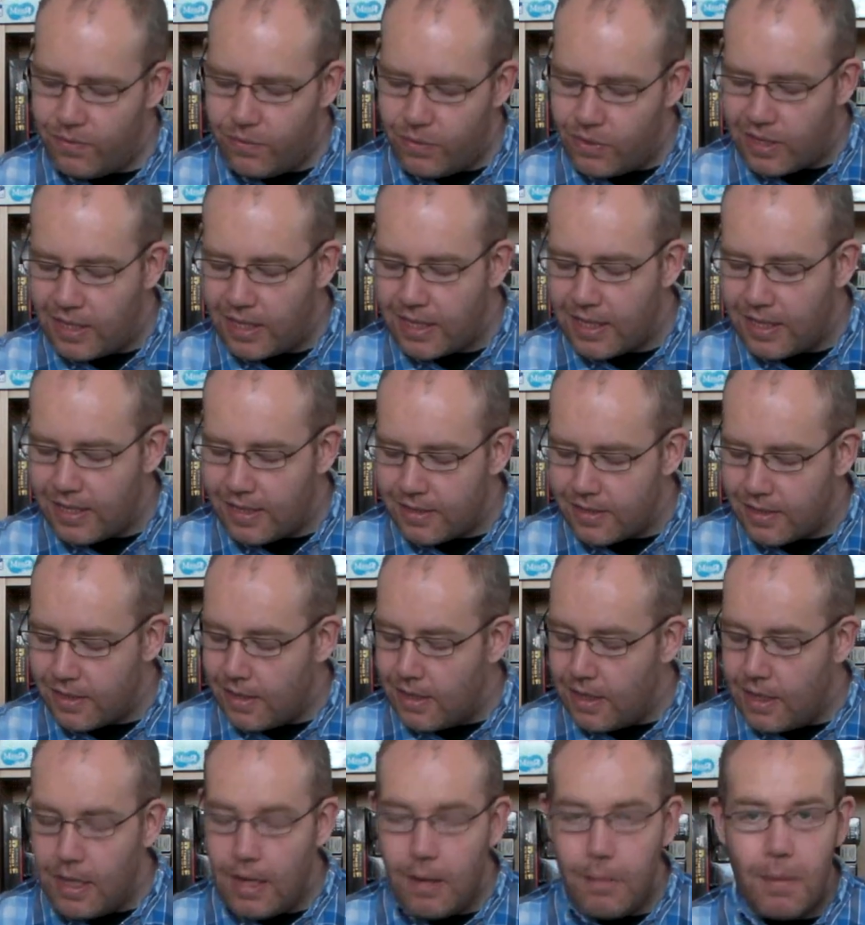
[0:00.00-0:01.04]
Ridiculous.
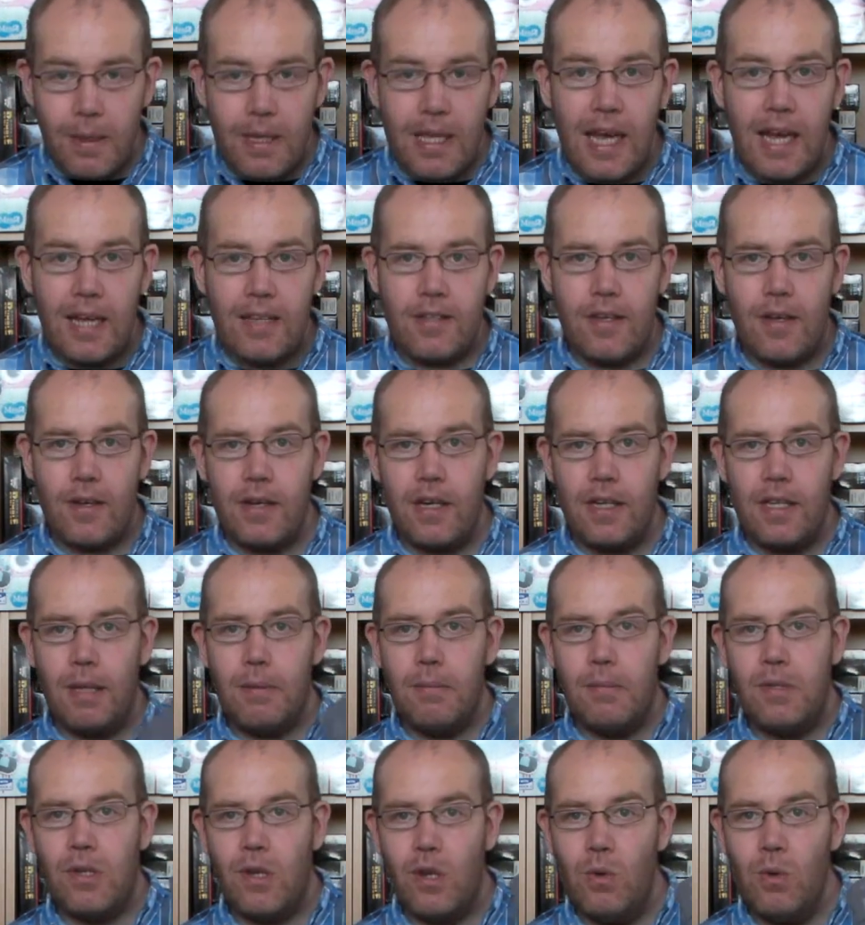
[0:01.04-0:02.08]
But yeah, so I got them
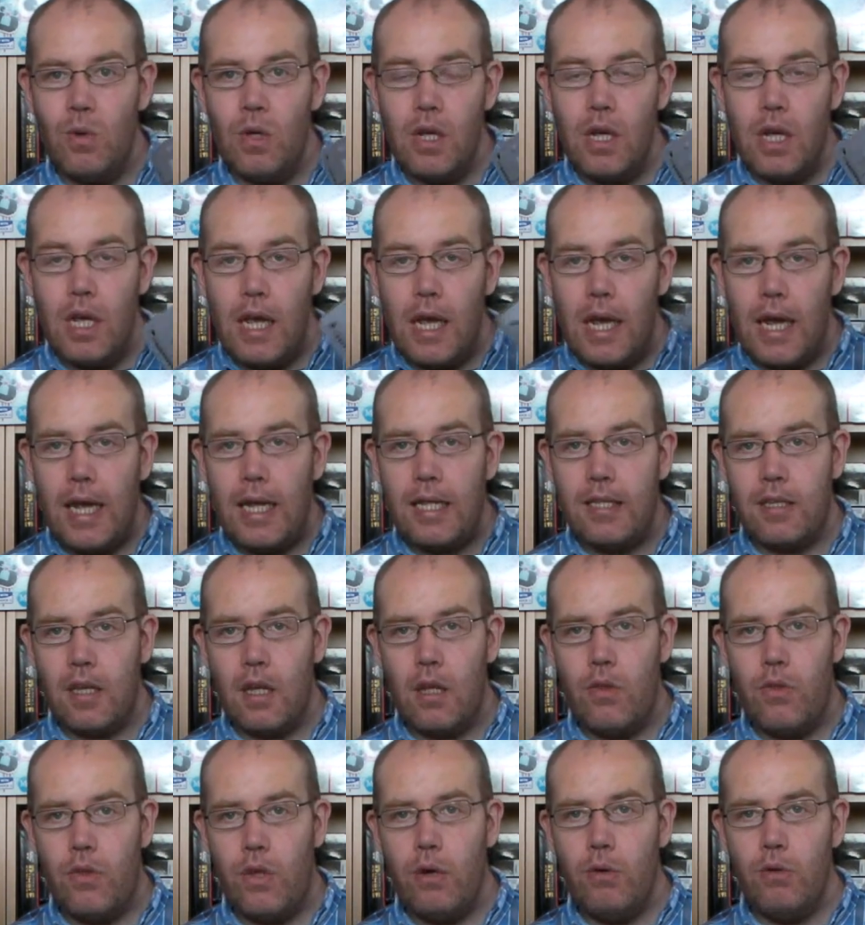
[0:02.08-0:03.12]
2, and
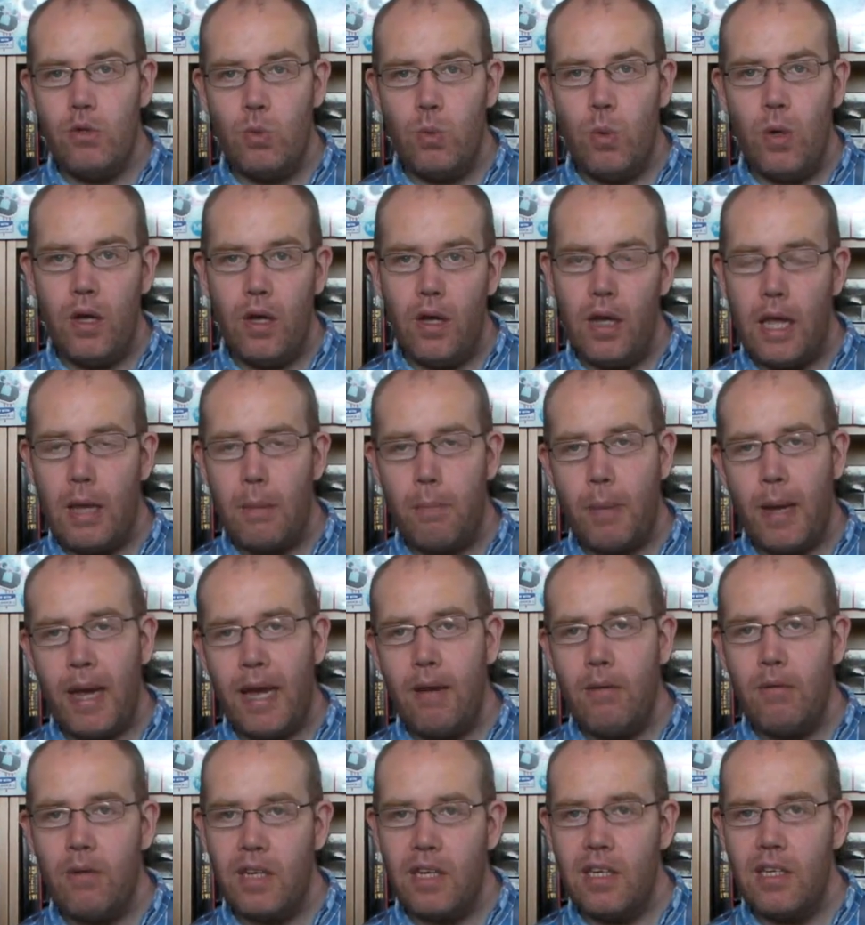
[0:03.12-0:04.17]
those were
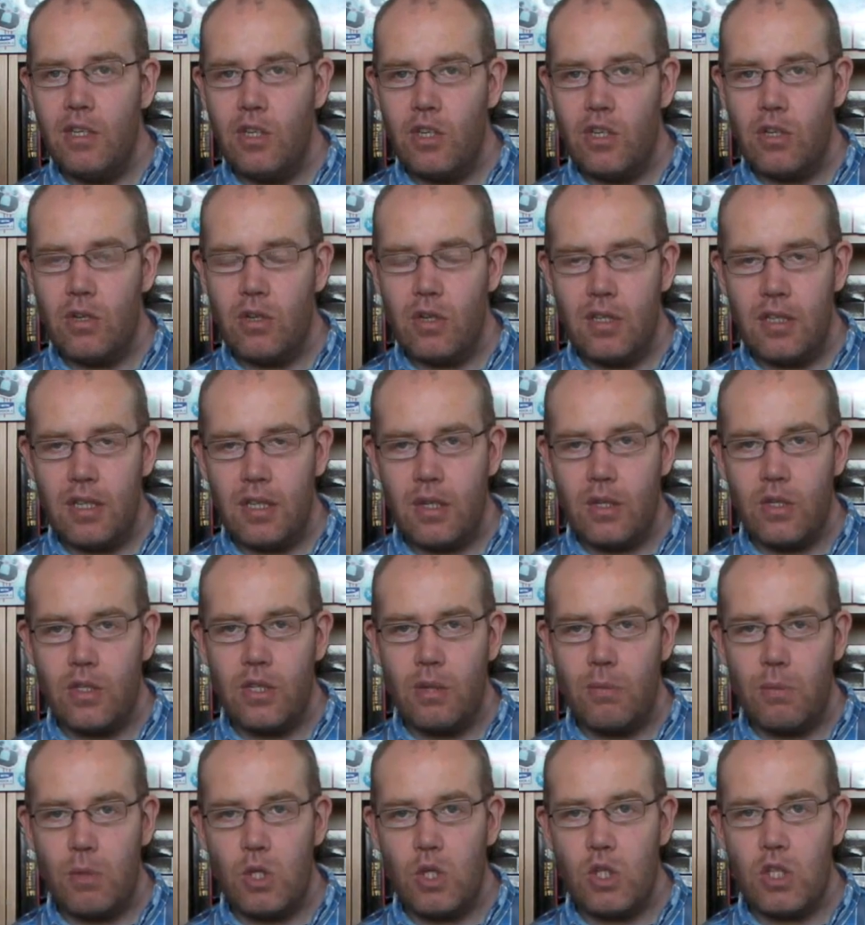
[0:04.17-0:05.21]
£1 each, because they
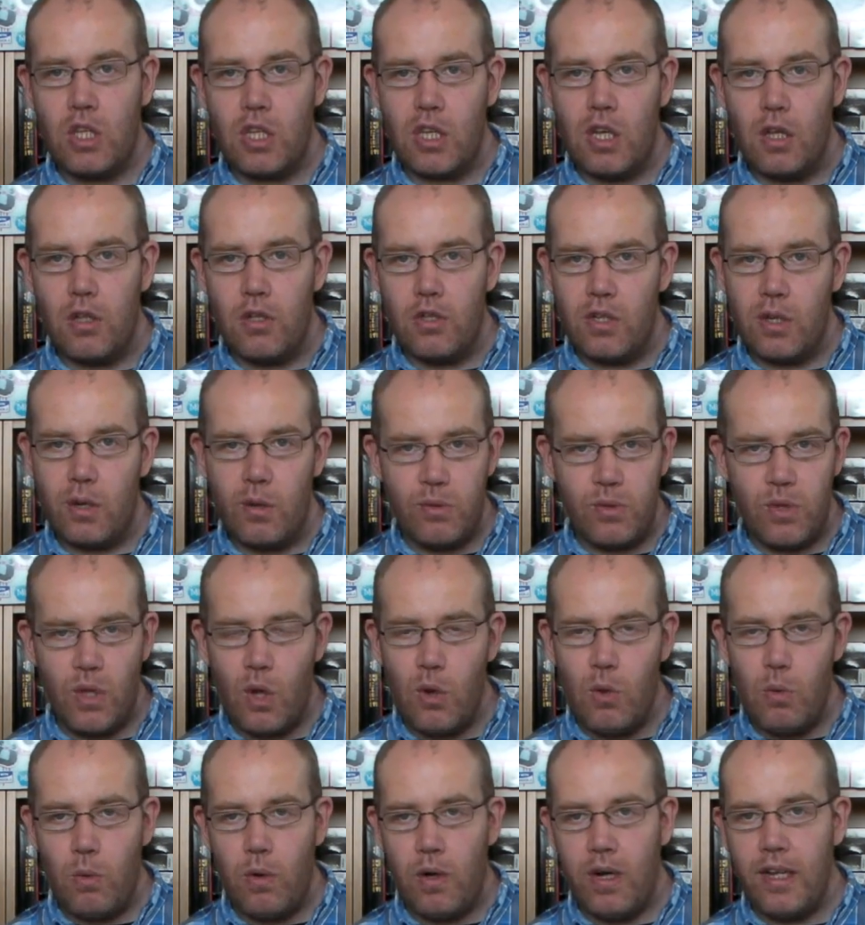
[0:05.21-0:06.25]
were just the consoles,
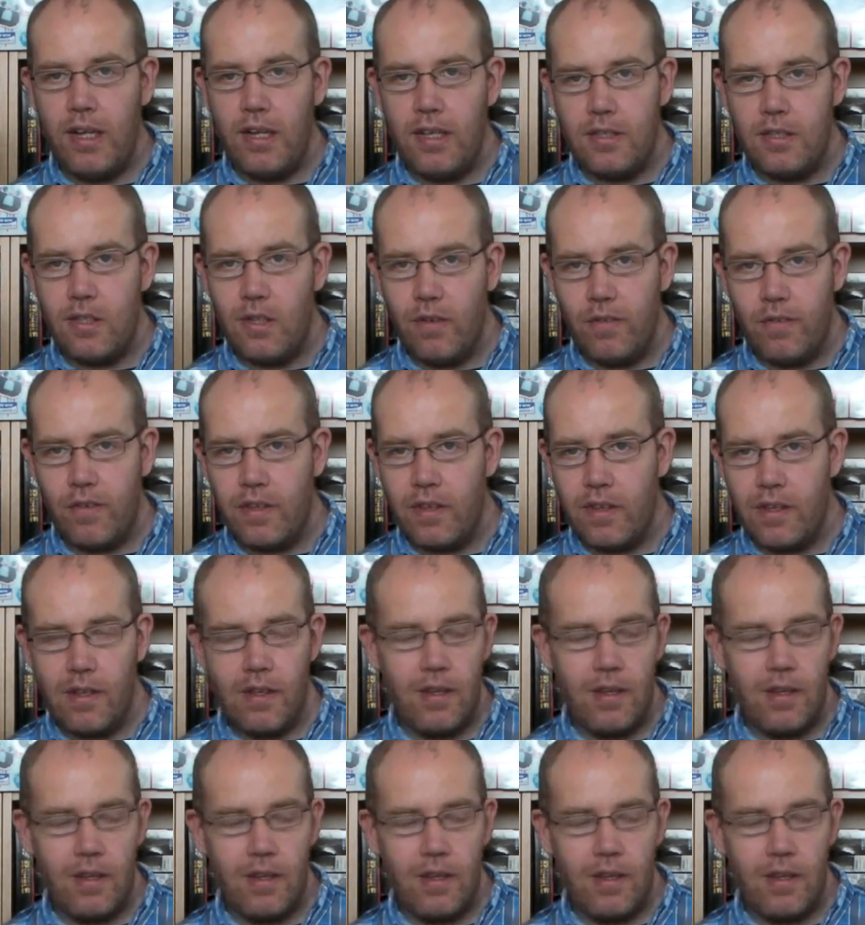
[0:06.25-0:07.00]
no leads, nothing.